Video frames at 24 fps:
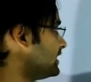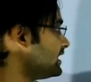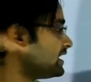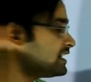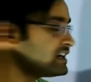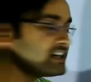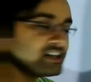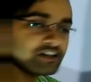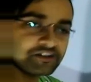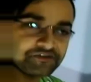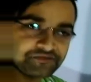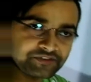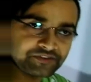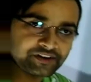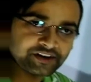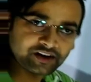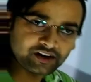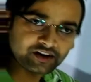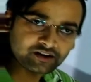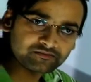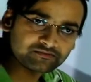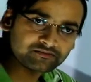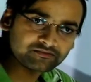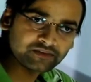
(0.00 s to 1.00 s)
degree of
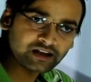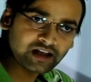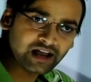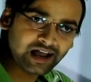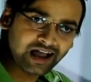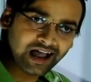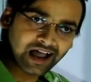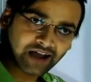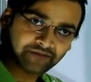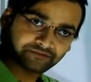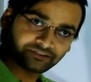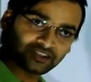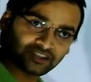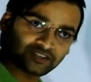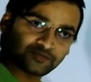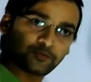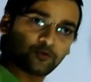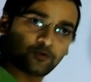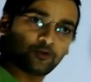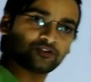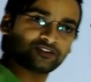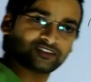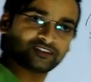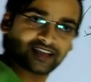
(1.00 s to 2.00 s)
freedom have this
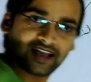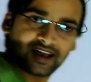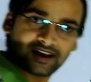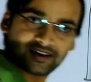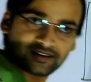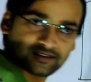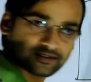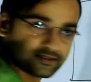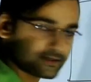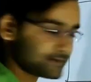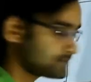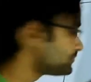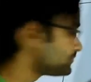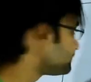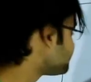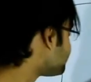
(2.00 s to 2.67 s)
force has?